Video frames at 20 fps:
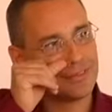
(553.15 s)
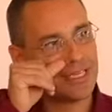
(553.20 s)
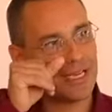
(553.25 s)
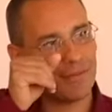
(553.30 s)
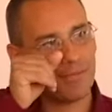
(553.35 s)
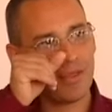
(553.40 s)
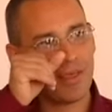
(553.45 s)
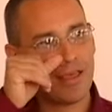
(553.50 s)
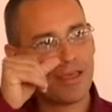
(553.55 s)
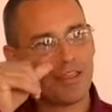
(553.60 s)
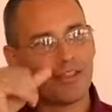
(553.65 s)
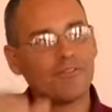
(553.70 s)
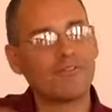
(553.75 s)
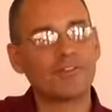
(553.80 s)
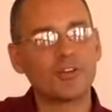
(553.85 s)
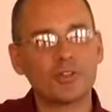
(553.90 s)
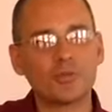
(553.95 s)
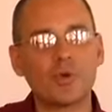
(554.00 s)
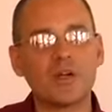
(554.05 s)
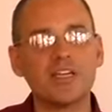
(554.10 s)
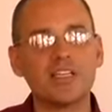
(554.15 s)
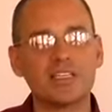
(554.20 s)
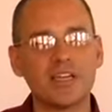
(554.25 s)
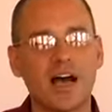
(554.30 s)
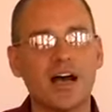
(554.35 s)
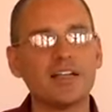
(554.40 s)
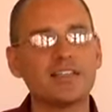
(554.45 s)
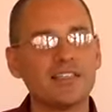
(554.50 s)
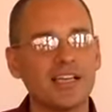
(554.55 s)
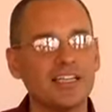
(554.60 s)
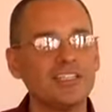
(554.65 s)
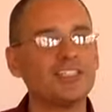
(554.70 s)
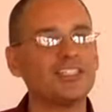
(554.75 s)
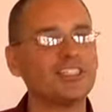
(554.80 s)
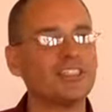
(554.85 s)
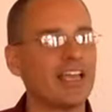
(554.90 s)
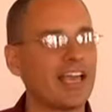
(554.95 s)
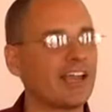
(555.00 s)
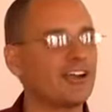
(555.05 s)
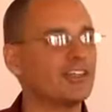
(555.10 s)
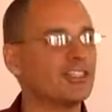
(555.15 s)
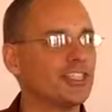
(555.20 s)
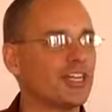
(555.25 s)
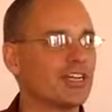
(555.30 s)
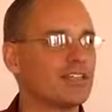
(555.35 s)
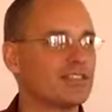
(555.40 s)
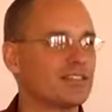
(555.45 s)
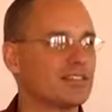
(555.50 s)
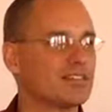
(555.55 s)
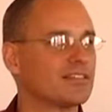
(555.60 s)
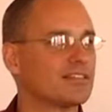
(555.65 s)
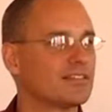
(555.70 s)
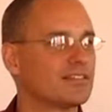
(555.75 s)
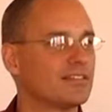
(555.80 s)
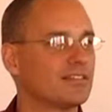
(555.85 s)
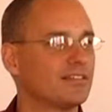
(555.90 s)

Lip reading: Yep. The first one is attention energizes.